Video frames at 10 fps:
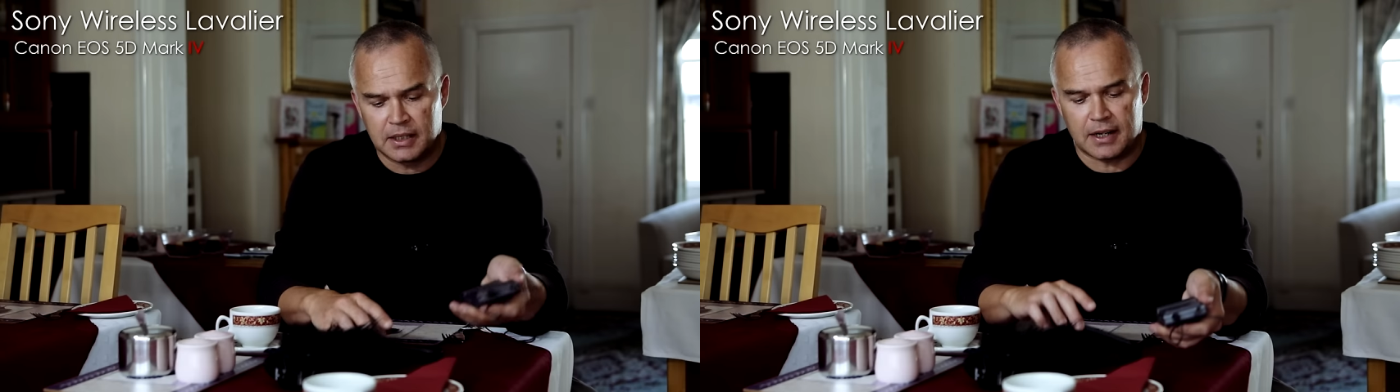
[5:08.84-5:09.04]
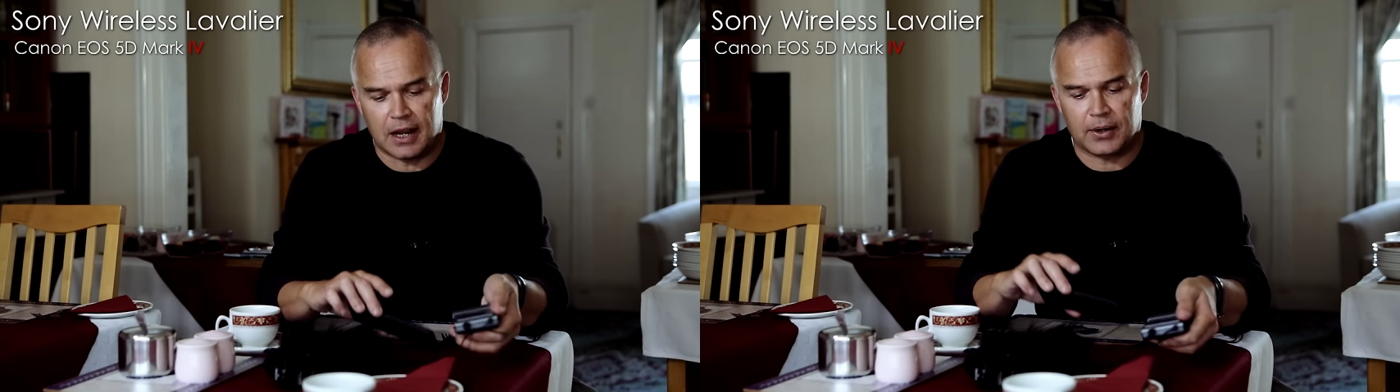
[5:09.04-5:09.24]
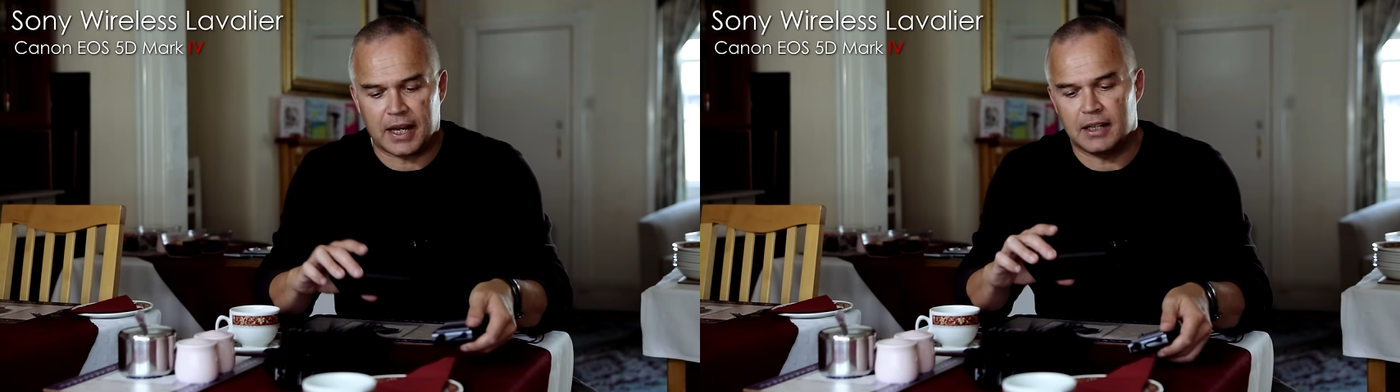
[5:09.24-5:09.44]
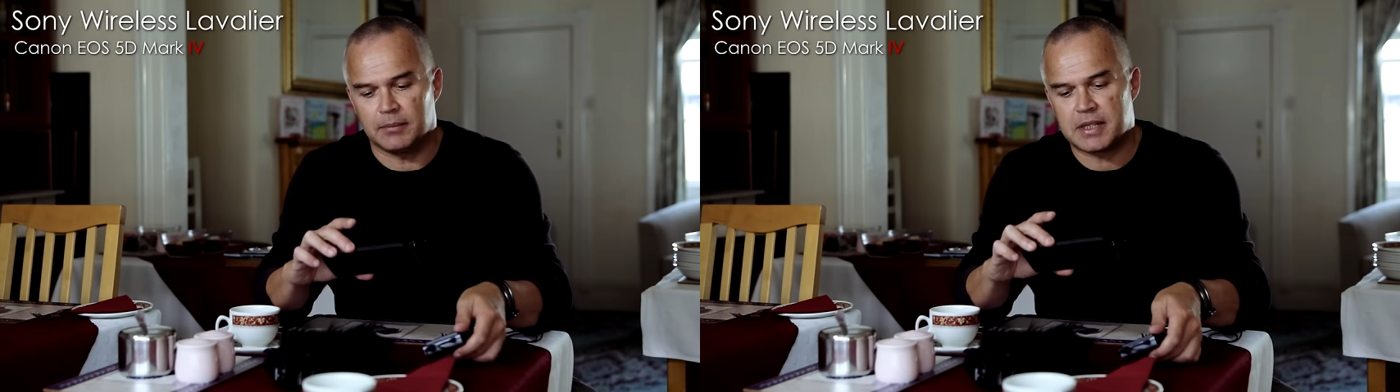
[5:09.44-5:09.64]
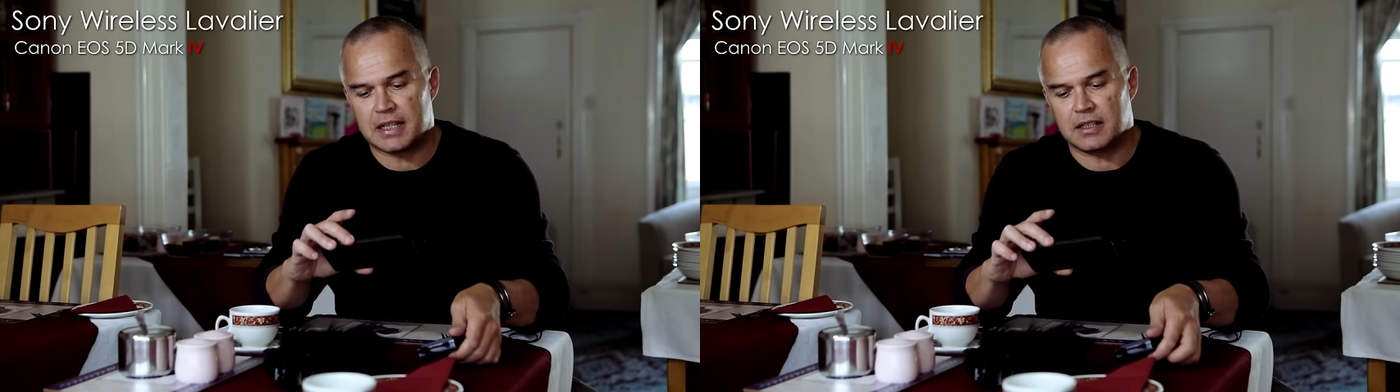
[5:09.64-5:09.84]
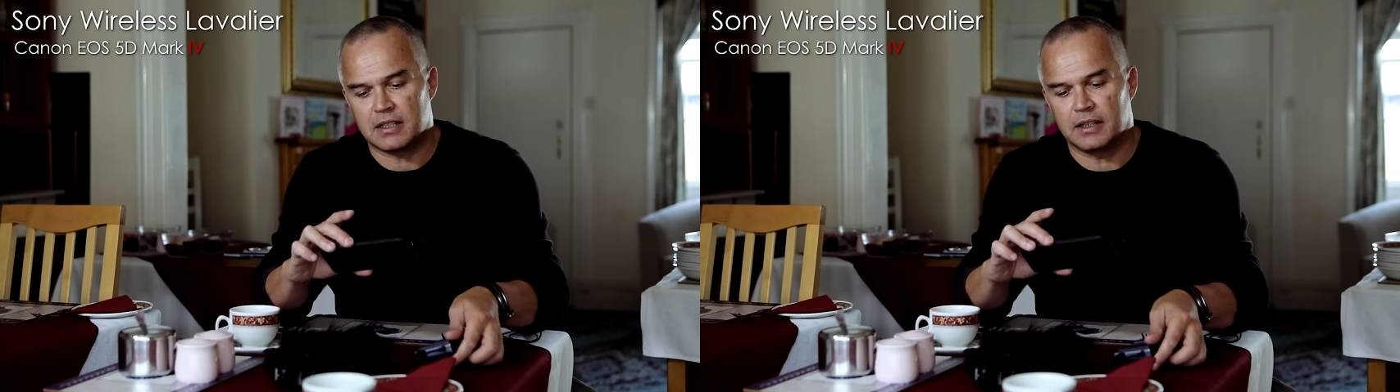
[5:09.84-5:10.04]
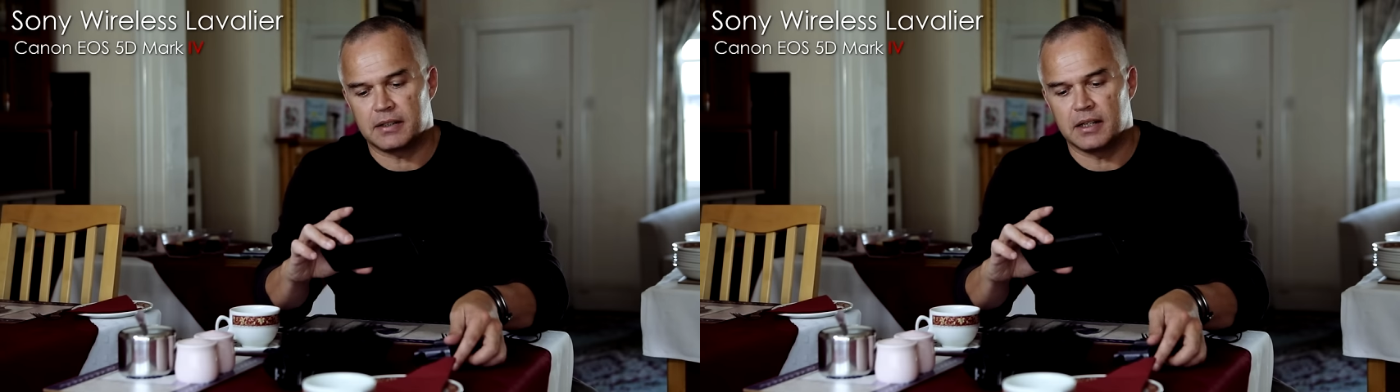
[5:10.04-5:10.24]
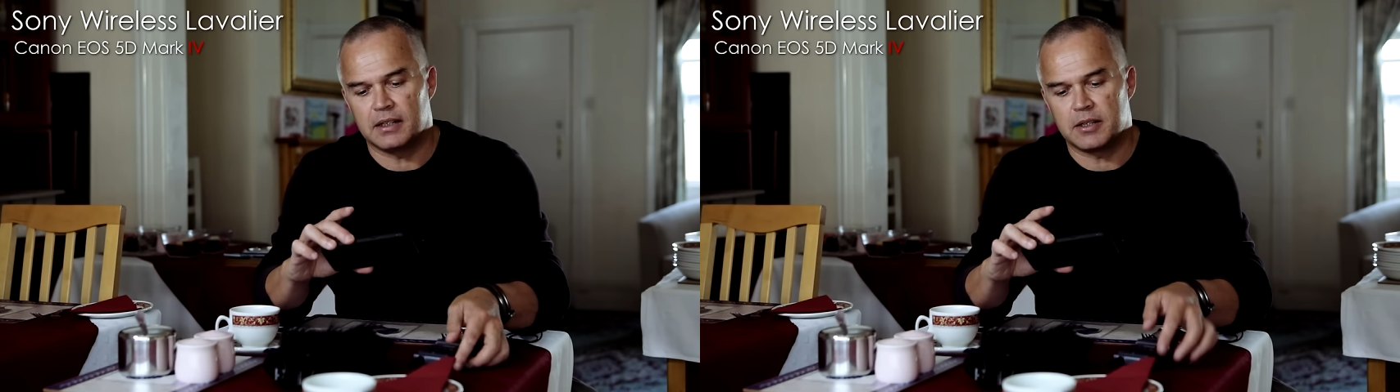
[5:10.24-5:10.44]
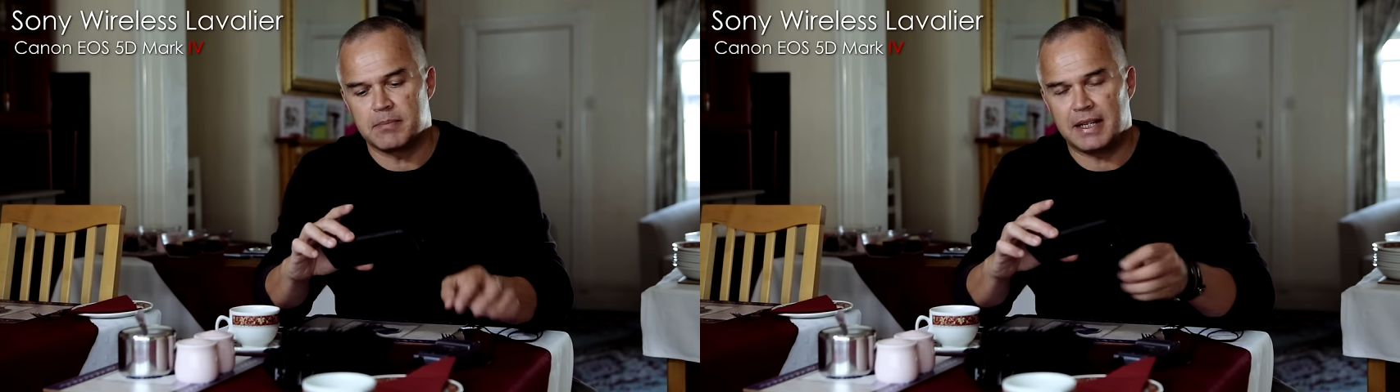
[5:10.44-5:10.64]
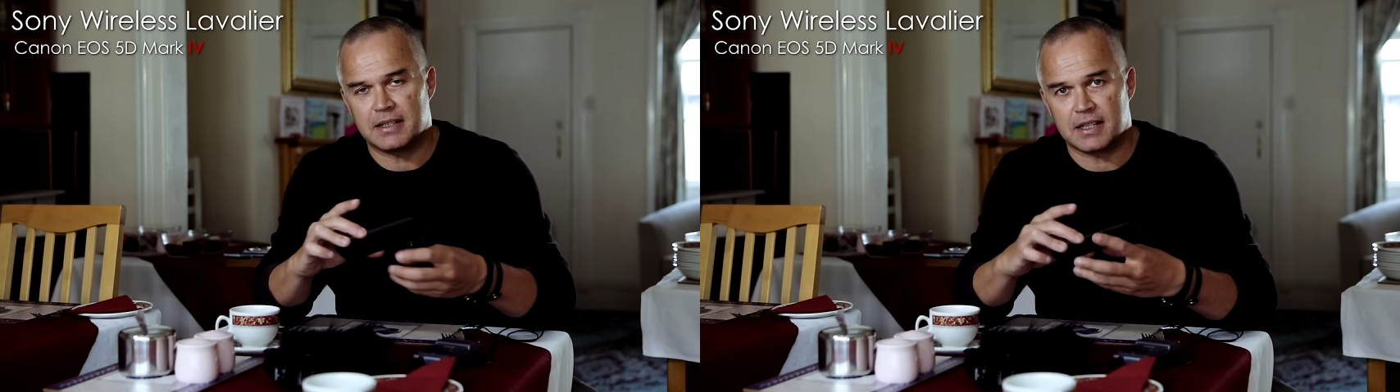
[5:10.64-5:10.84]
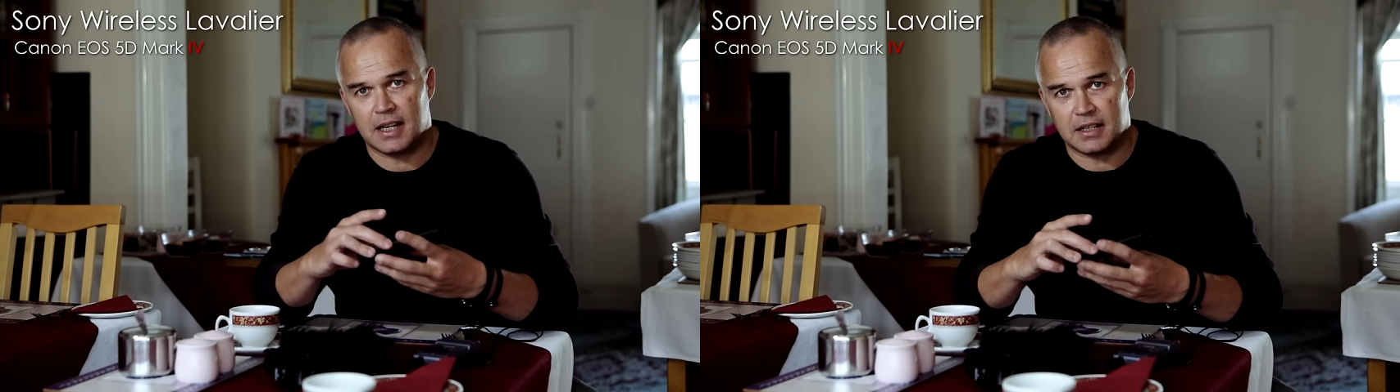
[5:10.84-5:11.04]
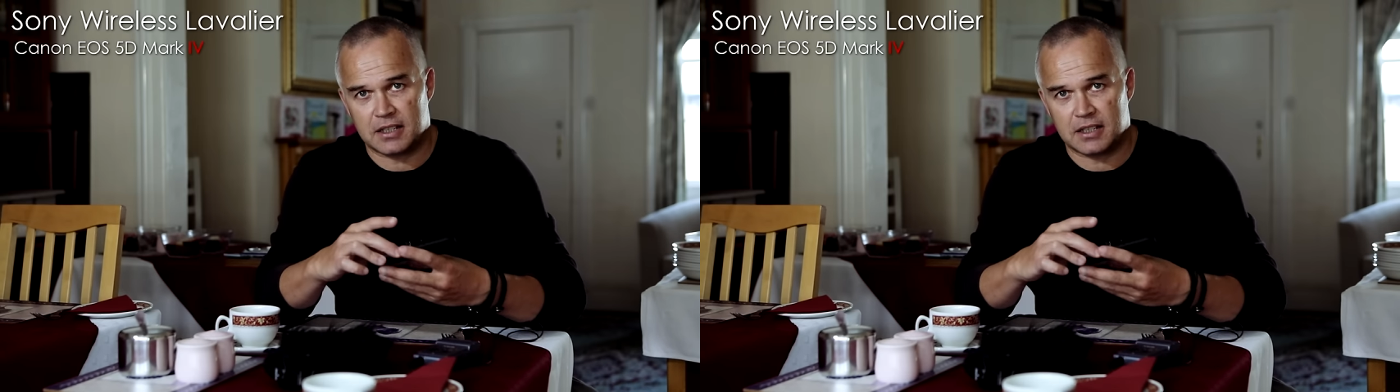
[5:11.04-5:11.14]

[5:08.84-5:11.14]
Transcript: Now, again, I'm testing the, the, the meters here.